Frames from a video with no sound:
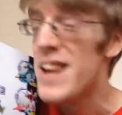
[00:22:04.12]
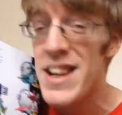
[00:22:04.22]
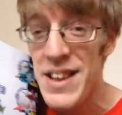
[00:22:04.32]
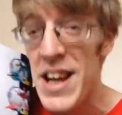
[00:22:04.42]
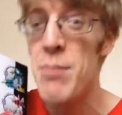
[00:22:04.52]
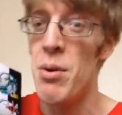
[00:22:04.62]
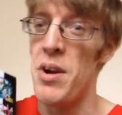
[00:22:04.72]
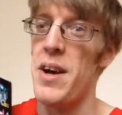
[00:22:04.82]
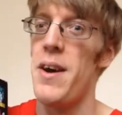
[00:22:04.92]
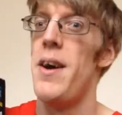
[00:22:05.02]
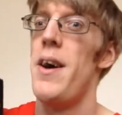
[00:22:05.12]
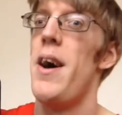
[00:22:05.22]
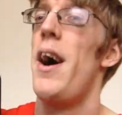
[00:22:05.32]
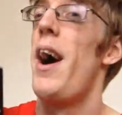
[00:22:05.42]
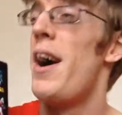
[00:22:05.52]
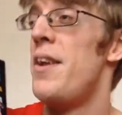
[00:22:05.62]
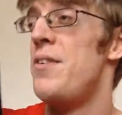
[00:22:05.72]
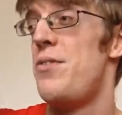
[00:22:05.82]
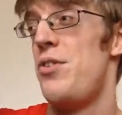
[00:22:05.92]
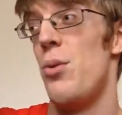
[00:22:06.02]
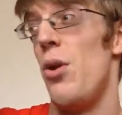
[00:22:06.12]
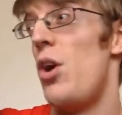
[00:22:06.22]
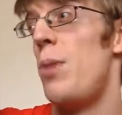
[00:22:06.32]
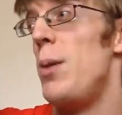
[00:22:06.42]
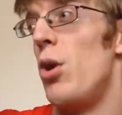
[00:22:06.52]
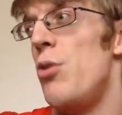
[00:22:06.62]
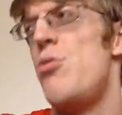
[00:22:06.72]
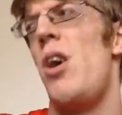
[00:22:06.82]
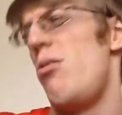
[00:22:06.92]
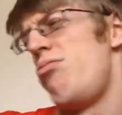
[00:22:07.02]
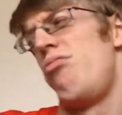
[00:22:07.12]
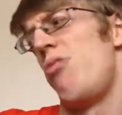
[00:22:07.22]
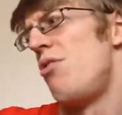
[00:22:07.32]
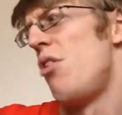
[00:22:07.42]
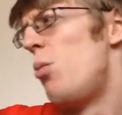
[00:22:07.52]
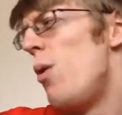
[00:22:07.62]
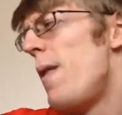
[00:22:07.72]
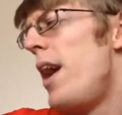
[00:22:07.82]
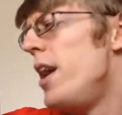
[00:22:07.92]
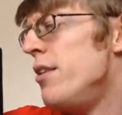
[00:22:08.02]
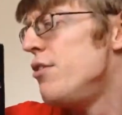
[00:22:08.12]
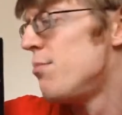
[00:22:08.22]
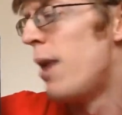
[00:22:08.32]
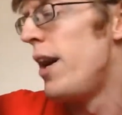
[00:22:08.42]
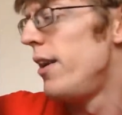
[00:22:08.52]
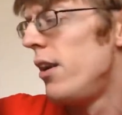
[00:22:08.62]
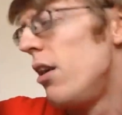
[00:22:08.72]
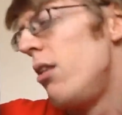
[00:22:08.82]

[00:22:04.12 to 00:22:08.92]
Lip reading: that name on it. And to a lot of people, I was like, I don't know what that is, mate.